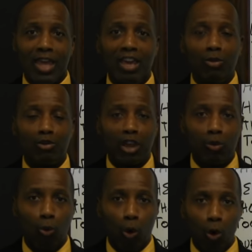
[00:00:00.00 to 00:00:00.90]
He was
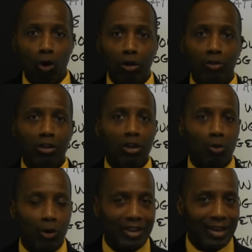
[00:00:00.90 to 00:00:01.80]
a
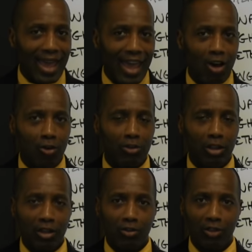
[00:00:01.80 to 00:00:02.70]
world-renowned
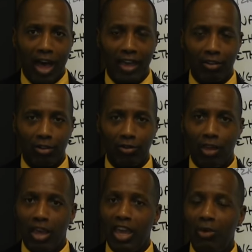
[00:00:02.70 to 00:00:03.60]
scientist.